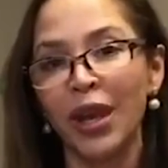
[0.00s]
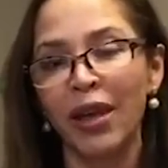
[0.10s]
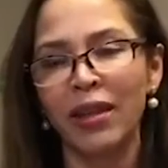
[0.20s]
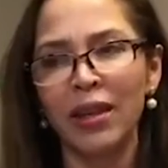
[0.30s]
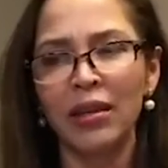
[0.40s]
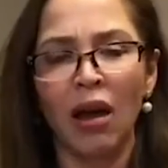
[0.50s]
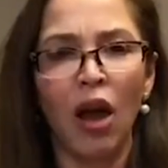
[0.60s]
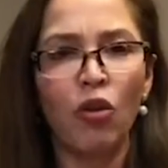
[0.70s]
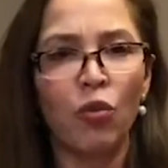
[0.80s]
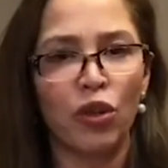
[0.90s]
They didn't
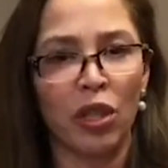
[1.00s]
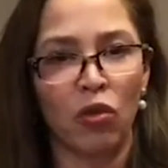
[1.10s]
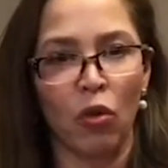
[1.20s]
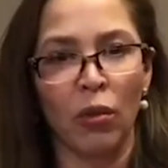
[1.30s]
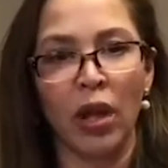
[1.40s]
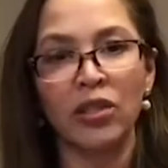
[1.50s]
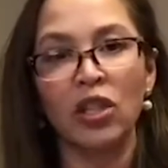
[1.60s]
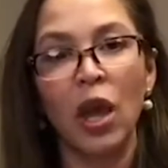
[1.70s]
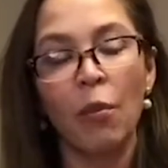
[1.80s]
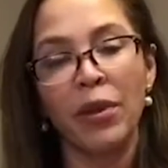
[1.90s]
100% normalize,
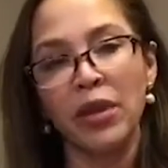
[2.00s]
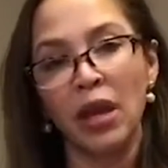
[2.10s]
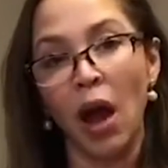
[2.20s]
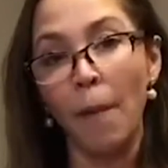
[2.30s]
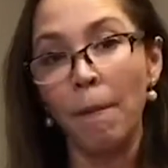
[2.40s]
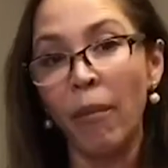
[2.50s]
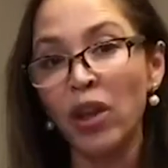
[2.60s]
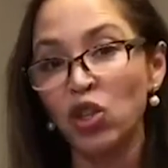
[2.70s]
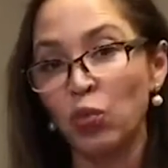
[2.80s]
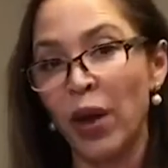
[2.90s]
but they got
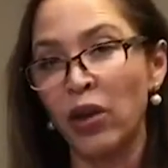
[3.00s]
much better.